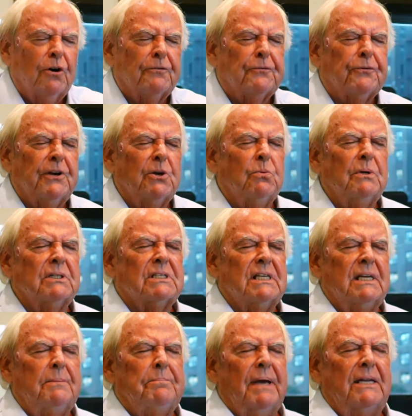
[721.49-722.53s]

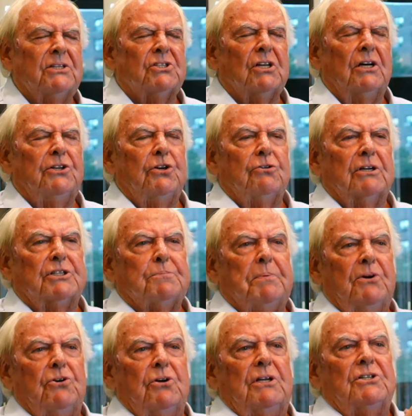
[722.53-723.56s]
frequency based on your
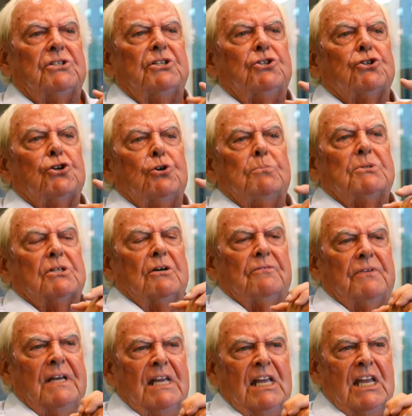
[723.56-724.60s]
experience in terms
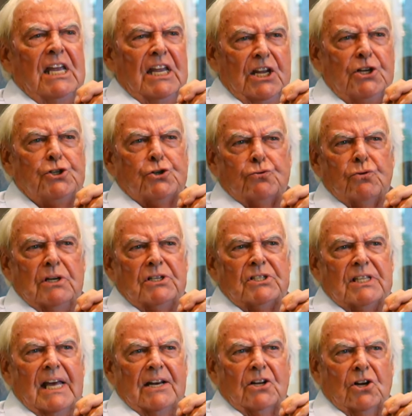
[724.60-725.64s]
of injuries
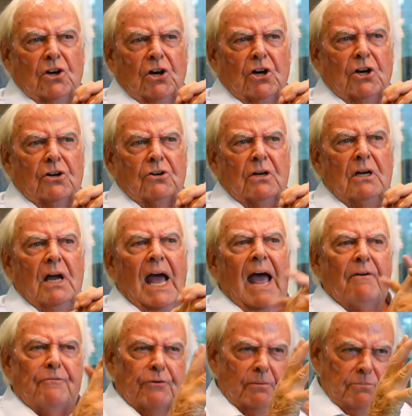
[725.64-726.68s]
that occur
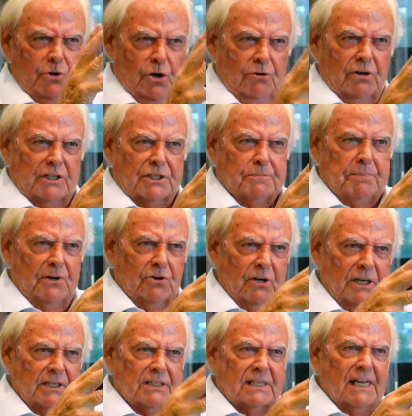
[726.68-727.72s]
from your
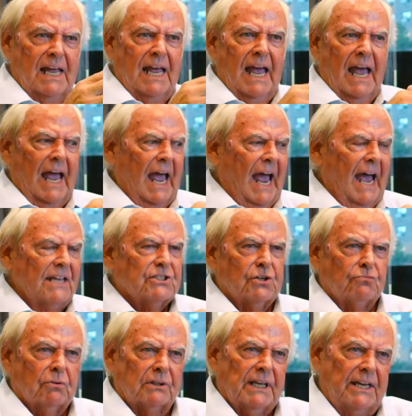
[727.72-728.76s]
experience as
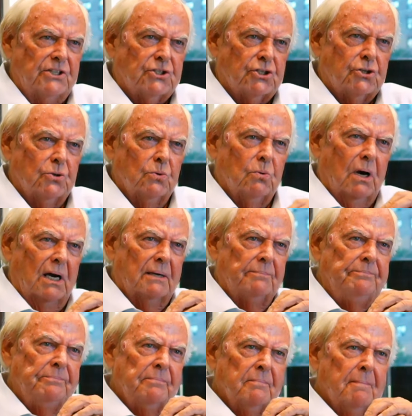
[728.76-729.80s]
it relates to
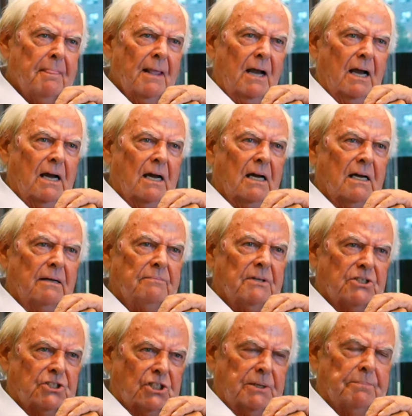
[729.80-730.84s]

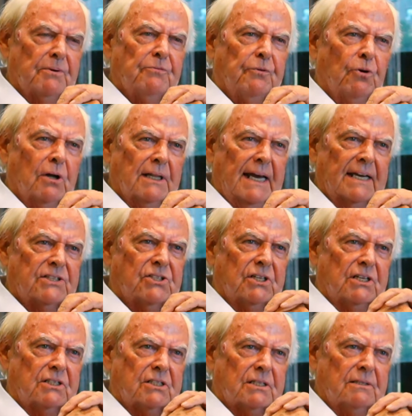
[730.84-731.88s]
slip and fall
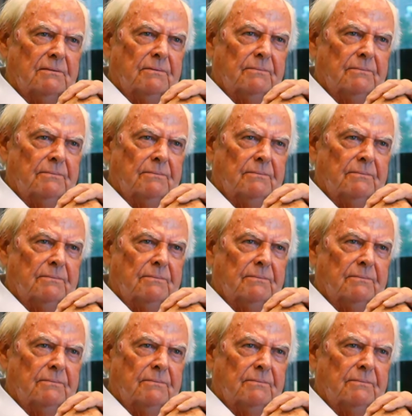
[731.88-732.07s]
accidents.